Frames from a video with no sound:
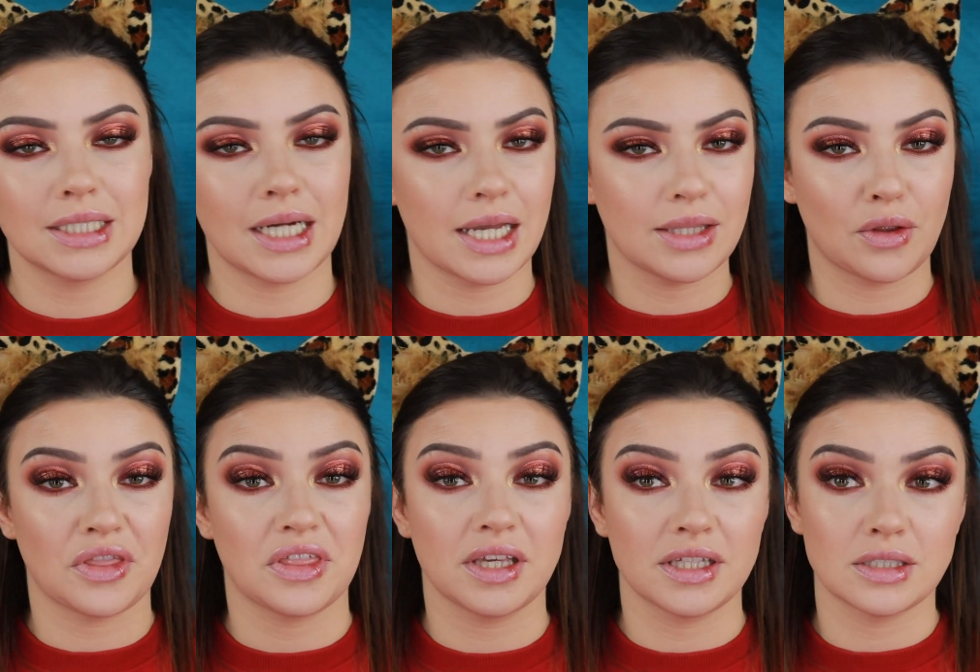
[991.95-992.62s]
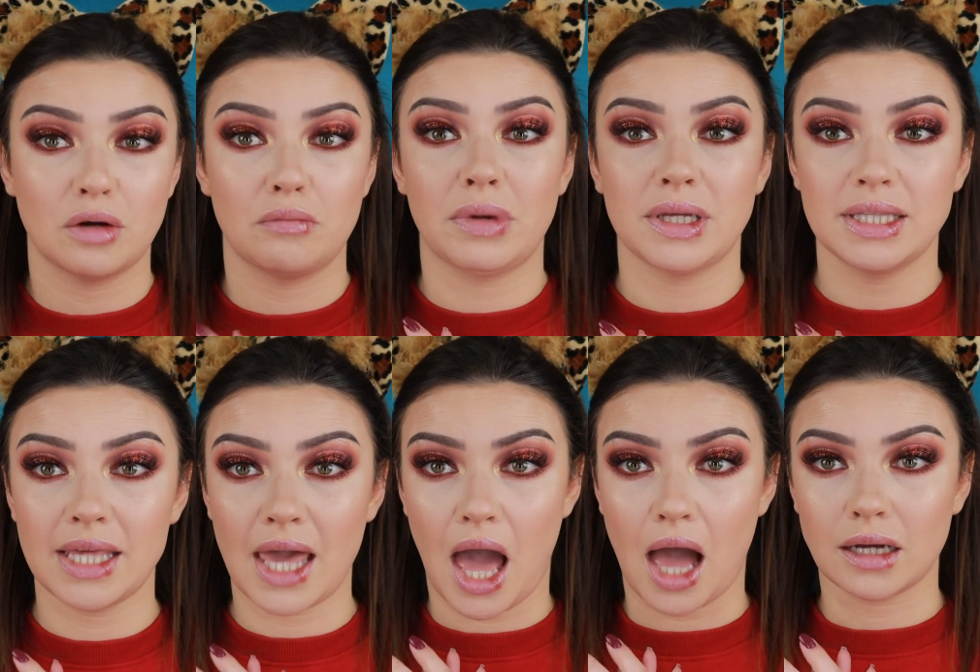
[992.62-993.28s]
I don't think so,
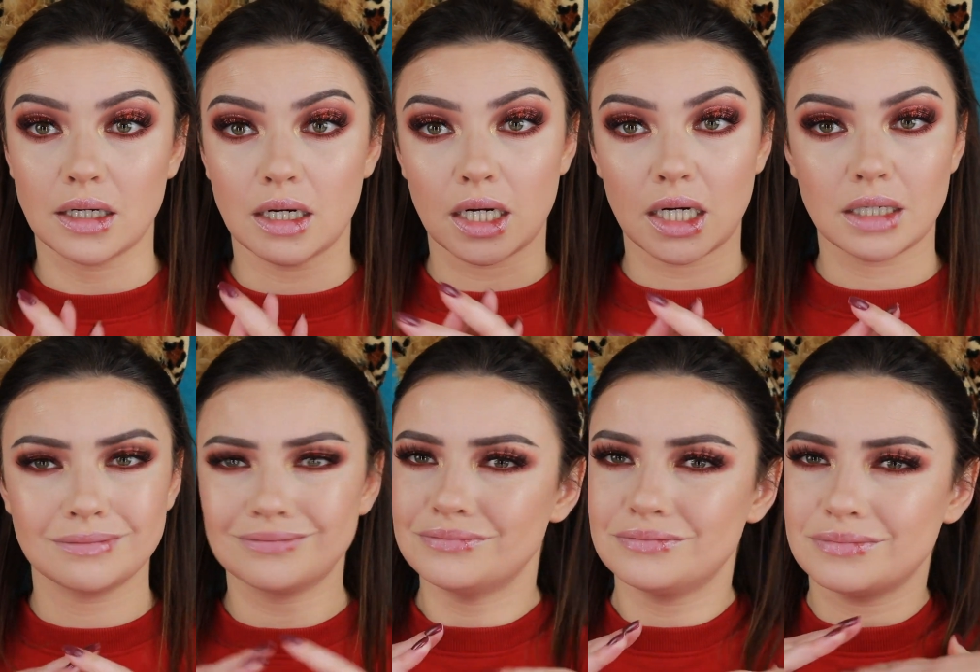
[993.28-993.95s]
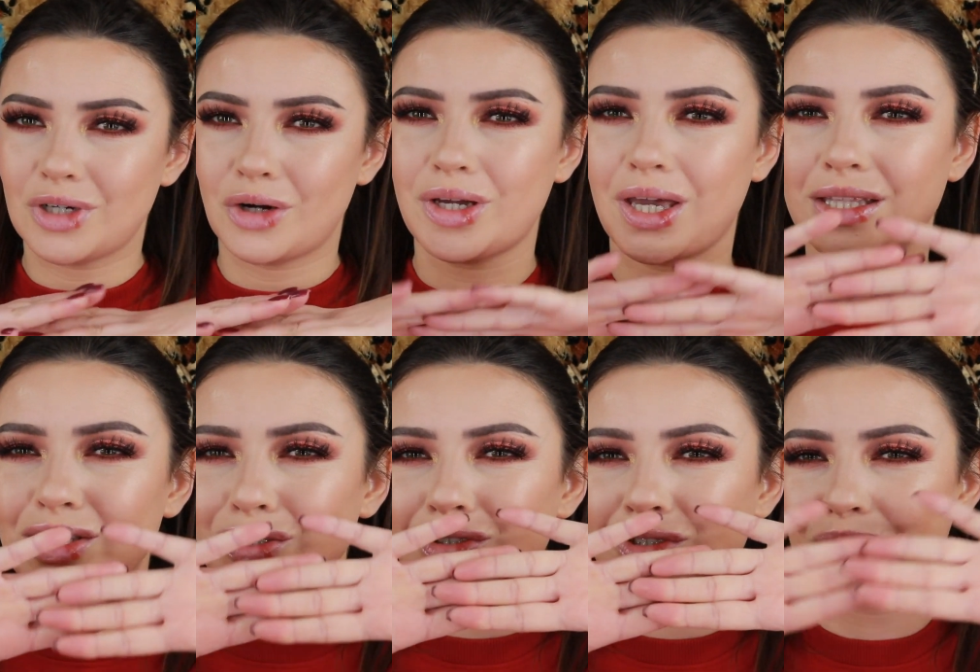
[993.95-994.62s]
but yeah. Okay,
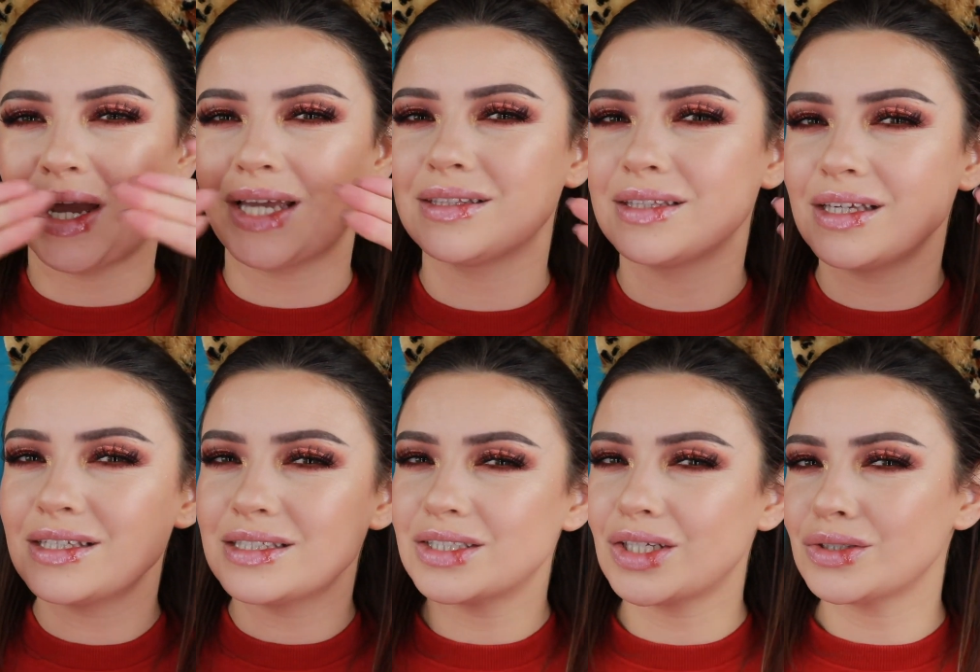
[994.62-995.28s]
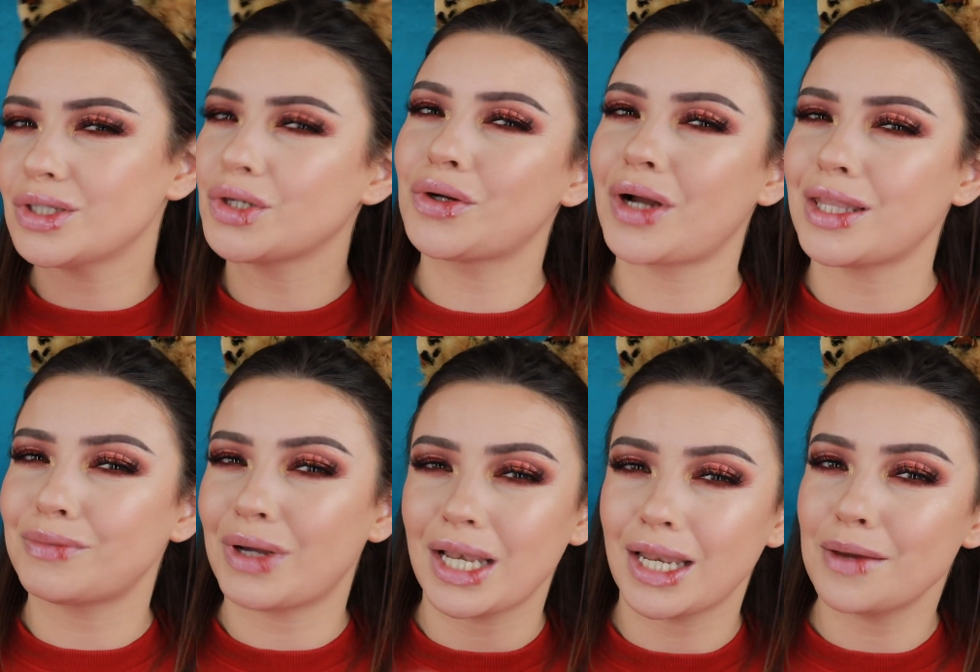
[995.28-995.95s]
don't mind this. Don't look
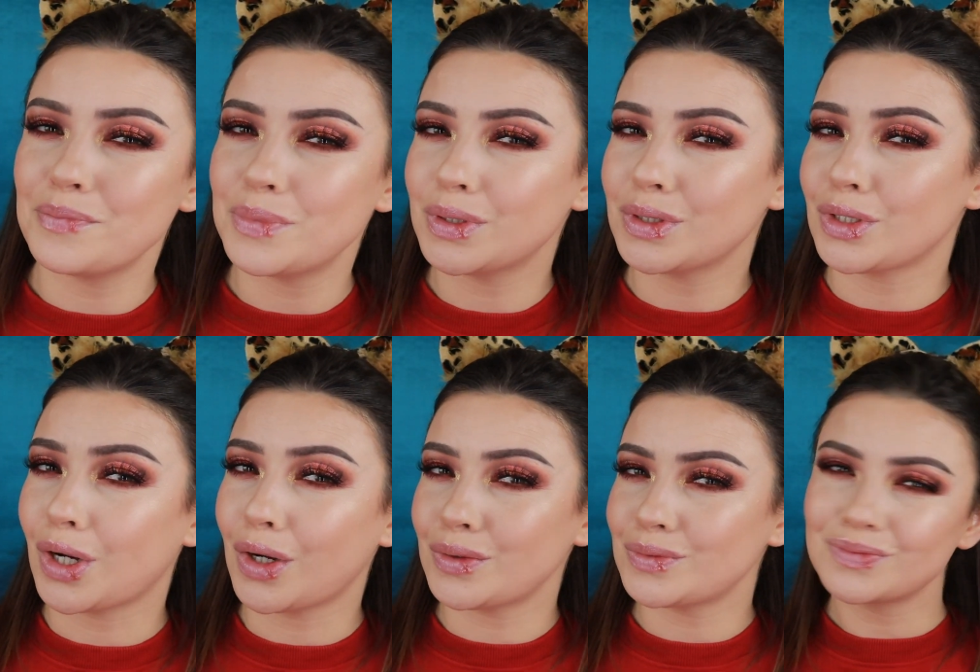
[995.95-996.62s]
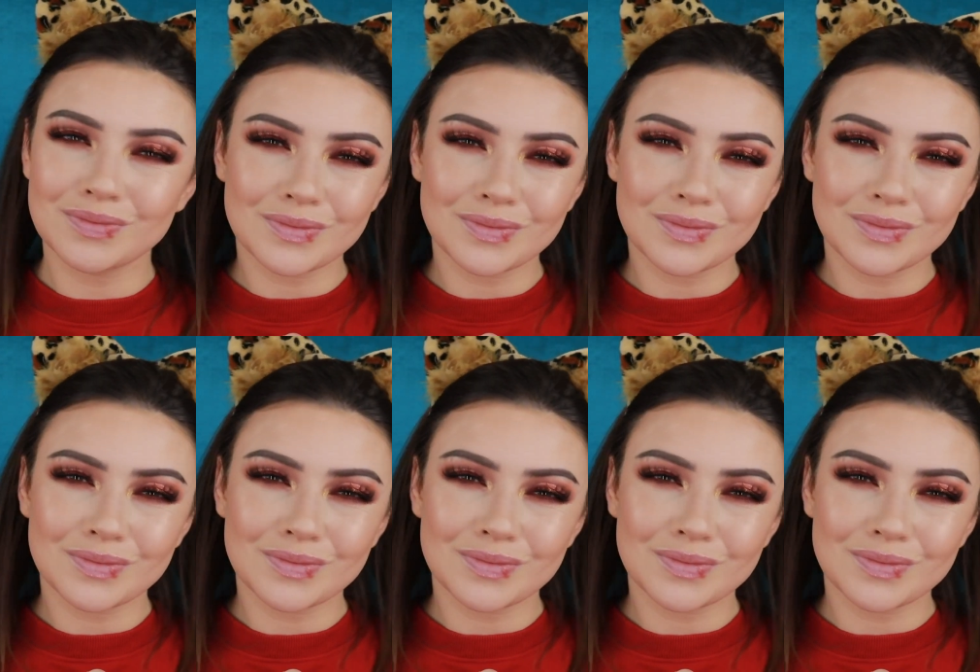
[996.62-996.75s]
at my lip, you know.